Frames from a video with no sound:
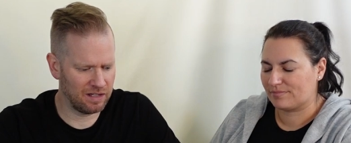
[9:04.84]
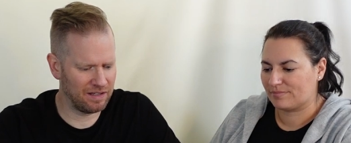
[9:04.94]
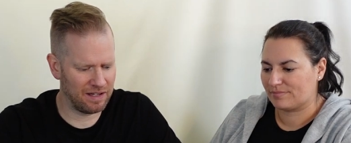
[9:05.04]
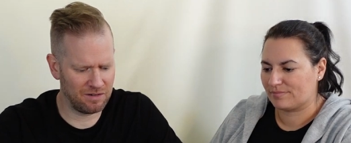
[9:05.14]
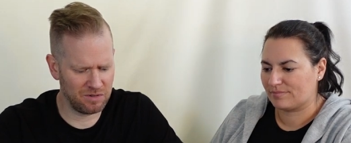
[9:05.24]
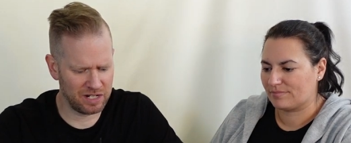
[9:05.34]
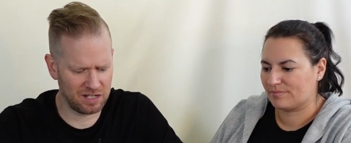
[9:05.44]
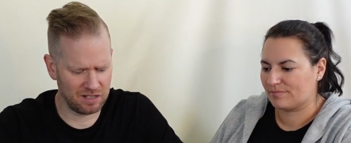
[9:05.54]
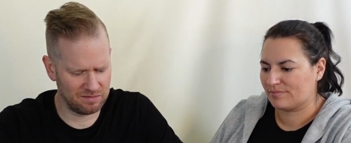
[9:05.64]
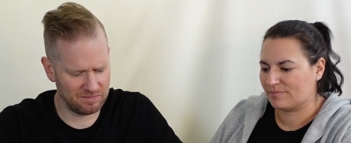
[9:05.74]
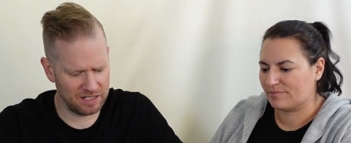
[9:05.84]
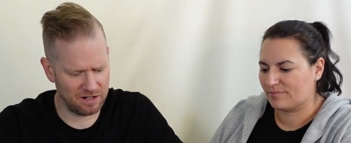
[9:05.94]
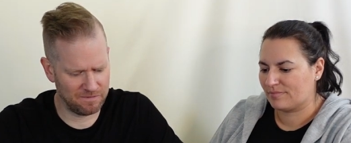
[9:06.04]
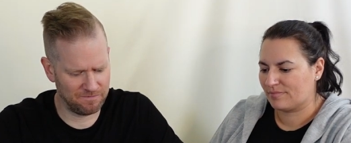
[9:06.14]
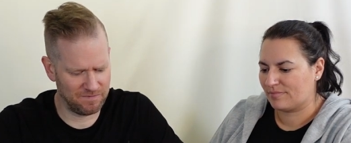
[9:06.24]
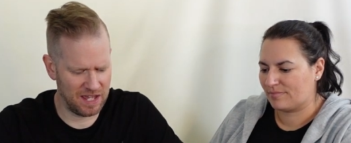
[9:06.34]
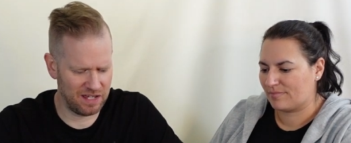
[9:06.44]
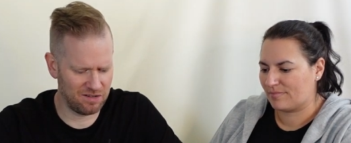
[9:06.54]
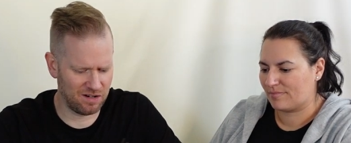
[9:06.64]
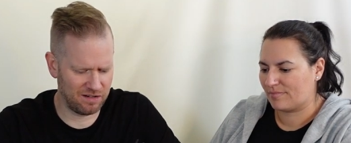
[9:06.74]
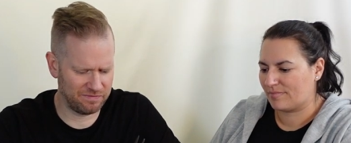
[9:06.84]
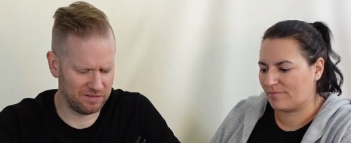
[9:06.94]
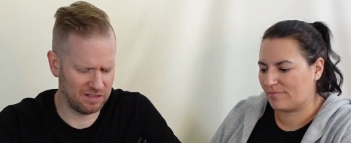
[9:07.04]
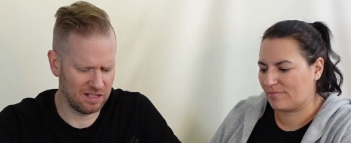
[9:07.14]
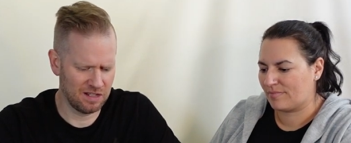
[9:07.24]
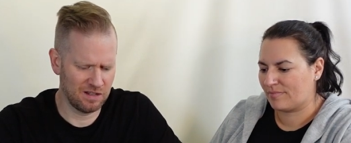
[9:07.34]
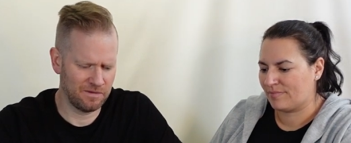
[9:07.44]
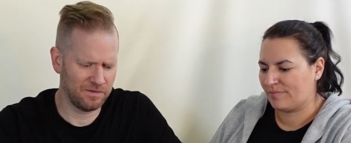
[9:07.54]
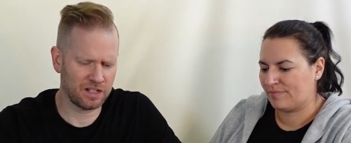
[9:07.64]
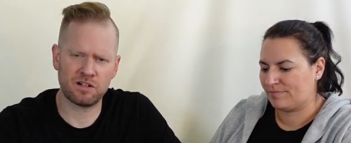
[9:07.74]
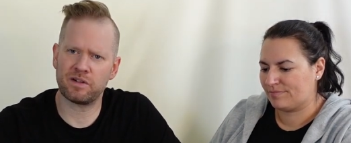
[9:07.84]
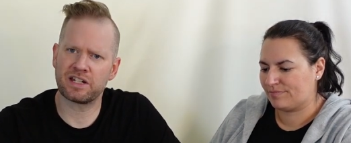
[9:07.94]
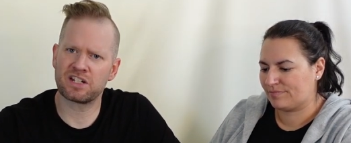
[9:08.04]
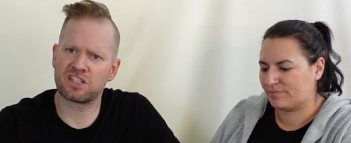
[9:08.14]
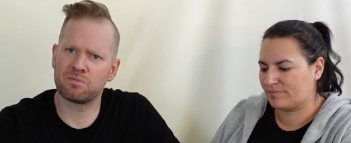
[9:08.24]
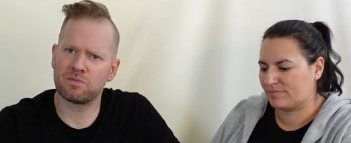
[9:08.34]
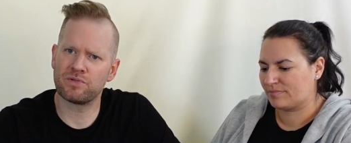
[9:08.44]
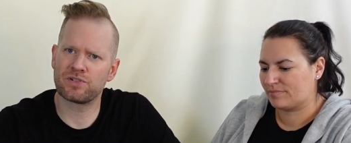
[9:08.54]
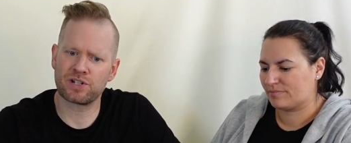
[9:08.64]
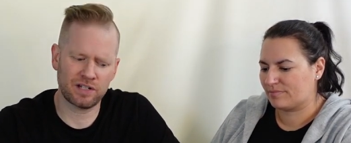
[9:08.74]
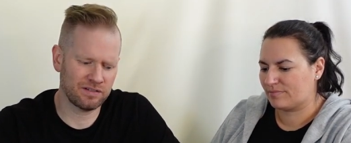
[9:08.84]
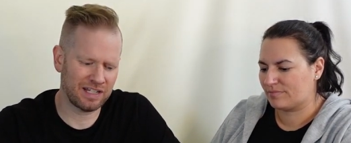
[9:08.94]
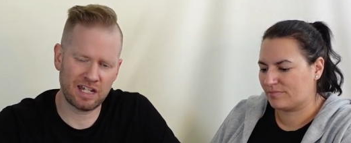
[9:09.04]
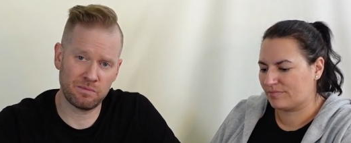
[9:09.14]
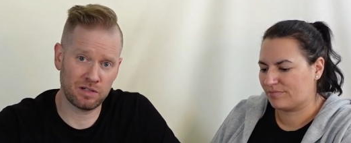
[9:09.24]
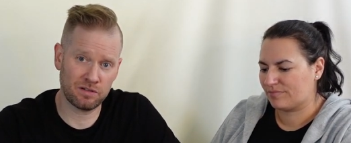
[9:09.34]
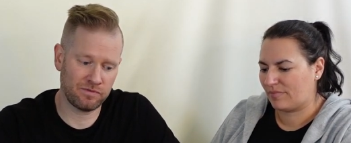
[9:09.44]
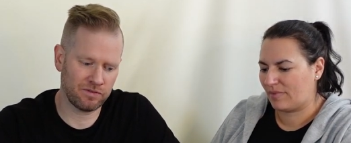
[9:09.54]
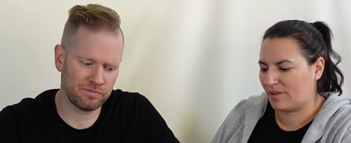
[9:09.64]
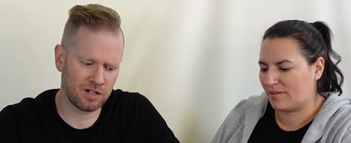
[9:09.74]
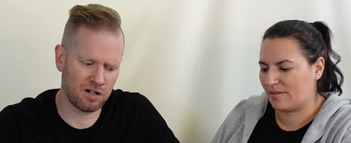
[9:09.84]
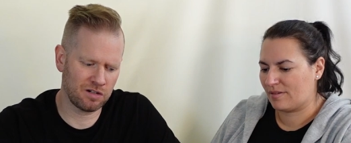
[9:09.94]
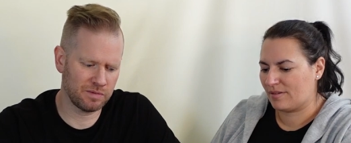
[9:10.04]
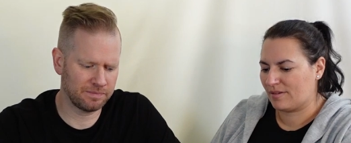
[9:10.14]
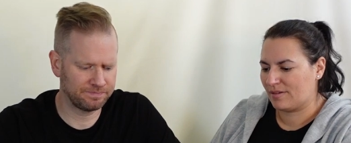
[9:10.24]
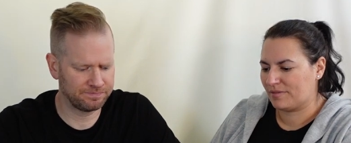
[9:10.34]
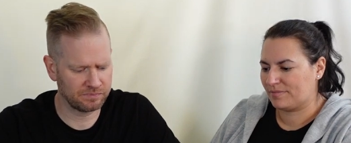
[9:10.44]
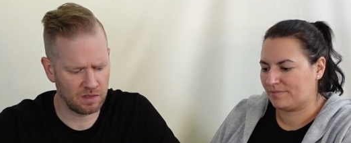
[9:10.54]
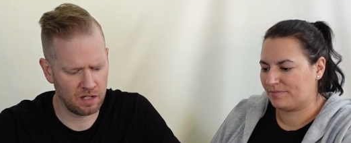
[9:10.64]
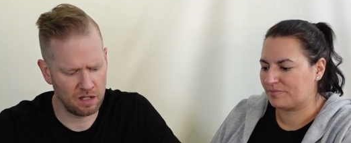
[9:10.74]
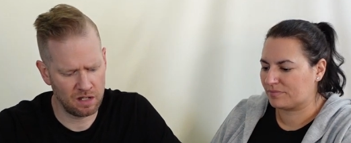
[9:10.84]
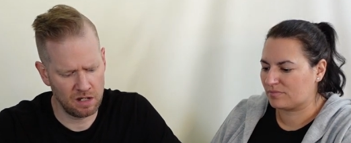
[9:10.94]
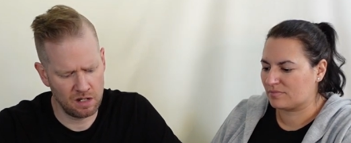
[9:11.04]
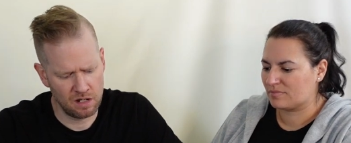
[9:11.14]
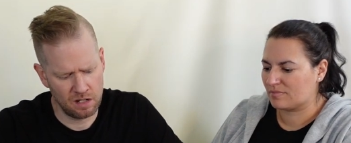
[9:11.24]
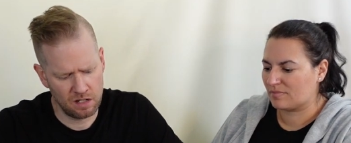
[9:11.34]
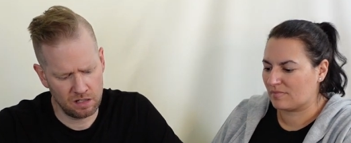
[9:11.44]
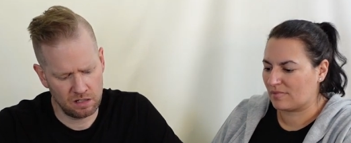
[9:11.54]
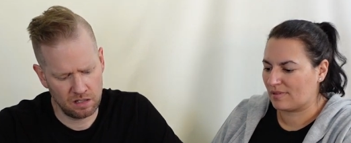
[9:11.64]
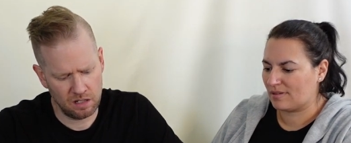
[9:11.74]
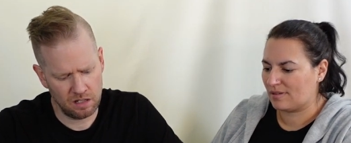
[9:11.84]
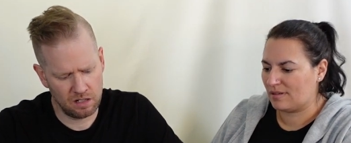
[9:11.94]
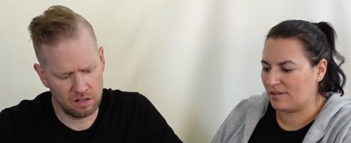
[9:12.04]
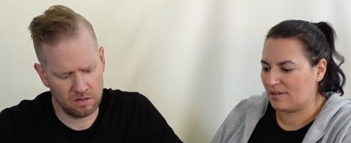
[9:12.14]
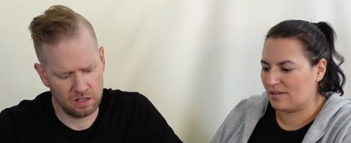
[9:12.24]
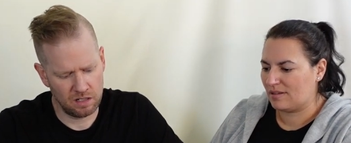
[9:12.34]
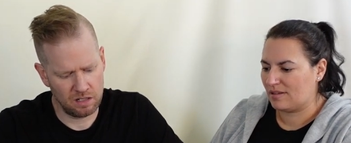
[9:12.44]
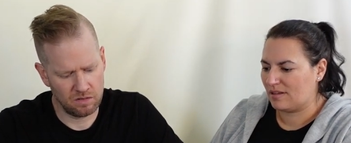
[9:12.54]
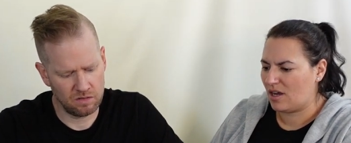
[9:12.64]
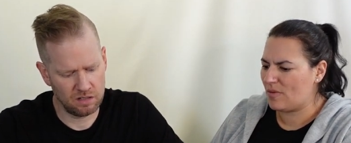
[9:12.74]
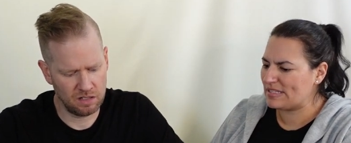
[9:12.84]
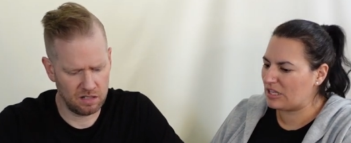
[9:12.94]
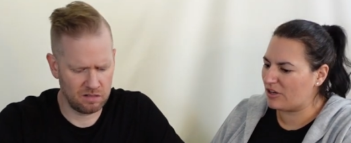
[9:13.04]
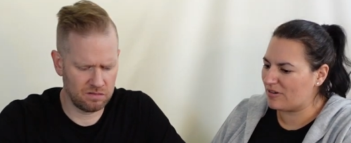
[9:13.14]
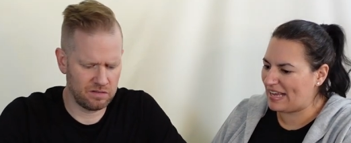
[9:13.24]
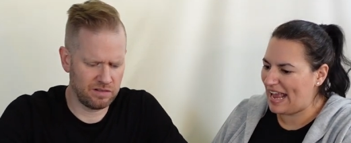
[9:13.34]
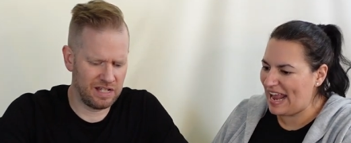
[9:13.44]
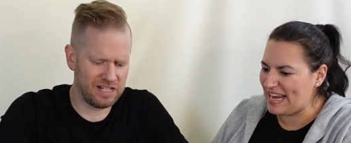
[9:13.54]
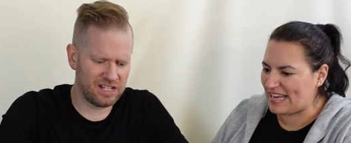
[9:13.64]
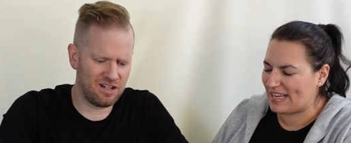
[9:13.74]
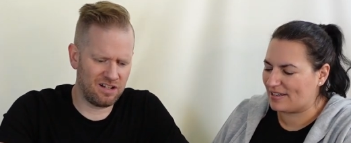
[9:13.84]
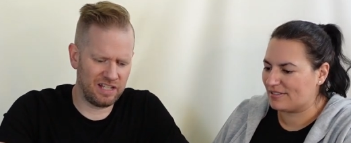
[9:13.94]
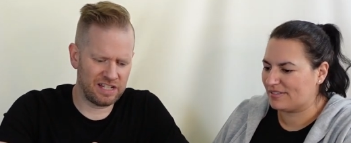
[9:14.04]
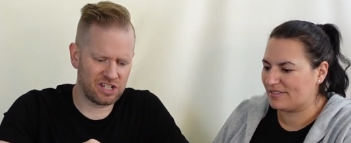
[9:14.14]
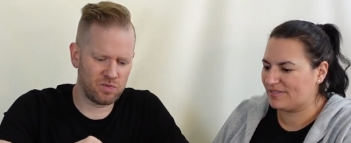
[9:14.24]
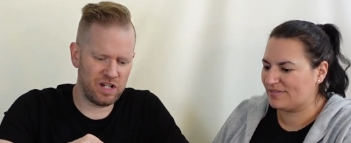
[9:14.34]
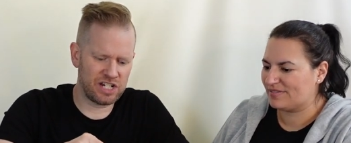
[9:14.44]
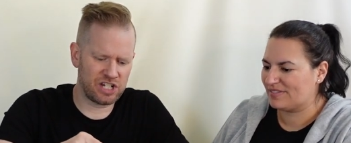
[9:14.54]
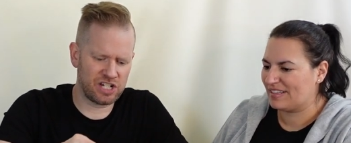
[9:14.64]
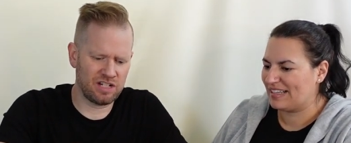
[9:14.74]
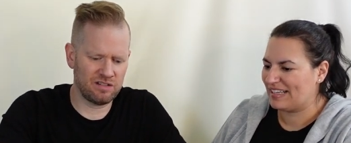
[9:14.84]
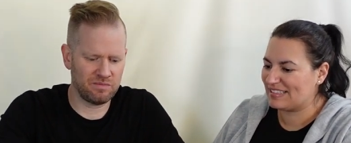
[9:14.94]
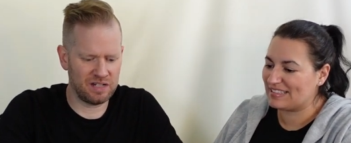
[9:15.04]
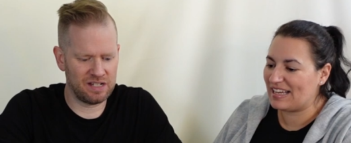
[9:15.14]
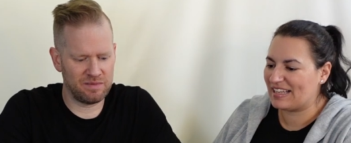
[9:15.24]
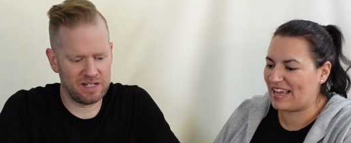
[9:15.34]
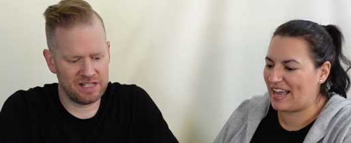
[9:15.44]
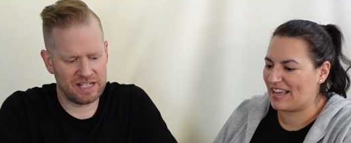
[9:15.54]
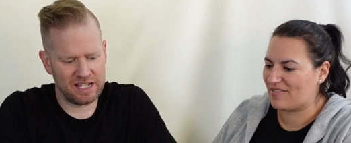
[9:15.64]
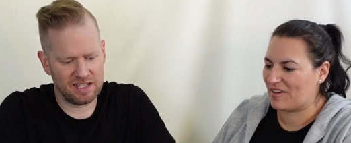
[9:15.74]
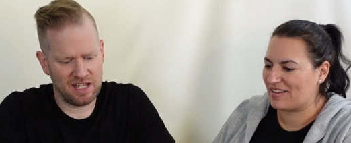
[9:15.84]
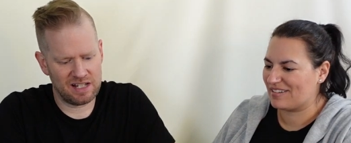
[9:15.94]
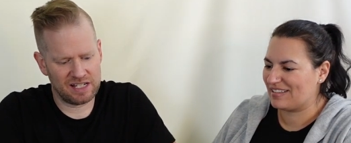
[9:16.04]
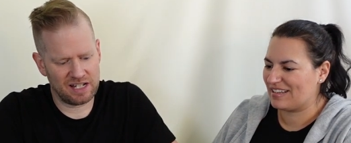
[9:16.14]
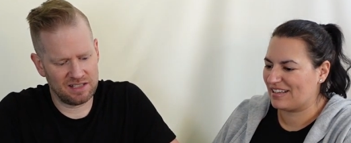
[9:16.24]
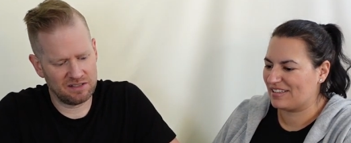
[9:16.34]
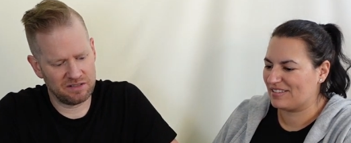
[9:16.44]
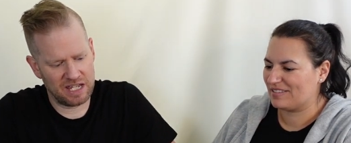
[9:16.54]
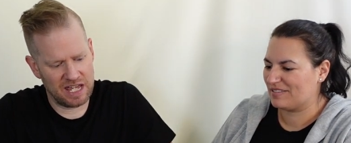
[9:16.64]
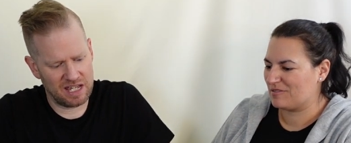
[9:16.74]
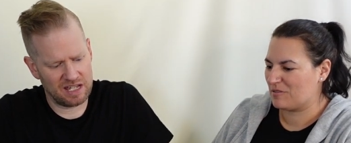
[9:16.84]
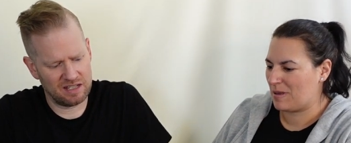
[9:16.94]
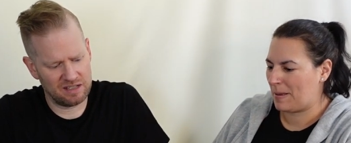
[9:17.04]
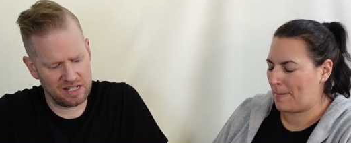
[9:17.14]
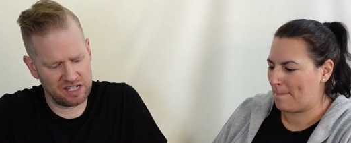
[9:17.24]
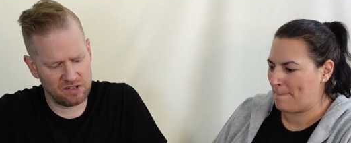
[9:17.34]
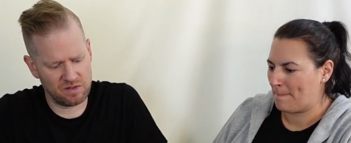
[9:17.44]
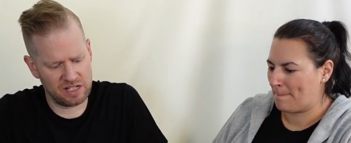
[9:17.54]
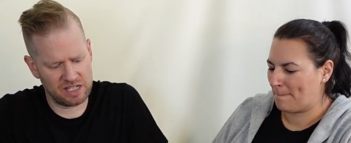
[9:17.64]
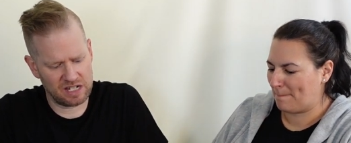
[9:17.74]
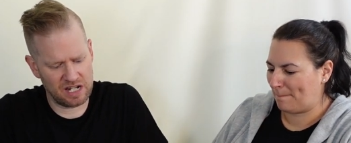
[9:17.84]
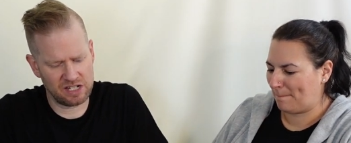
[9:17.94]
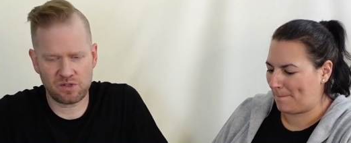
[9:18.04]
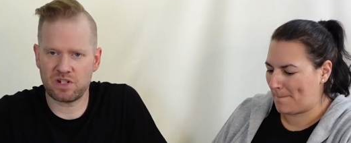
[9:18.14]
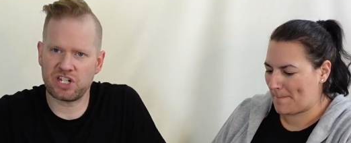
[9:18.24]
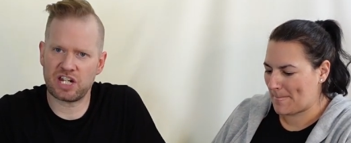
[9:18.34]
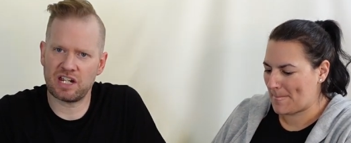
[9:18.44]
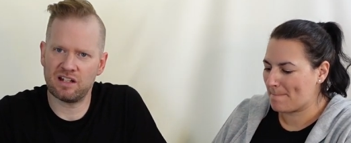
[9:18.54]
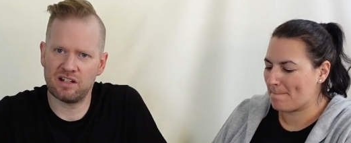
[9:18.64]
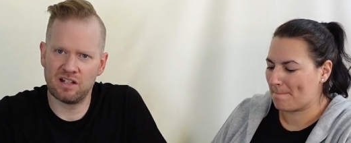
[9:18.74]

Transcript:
Speaker 1: I, I don't want to cut like her head off. Cut right into the babushka. That can't be good for karma. Oh, oh. Oh, it's oh. a little cake. It's all like squished. It's but, it, but cake, it's like but... yeah, it's like a little cake. It's it's kind of squishy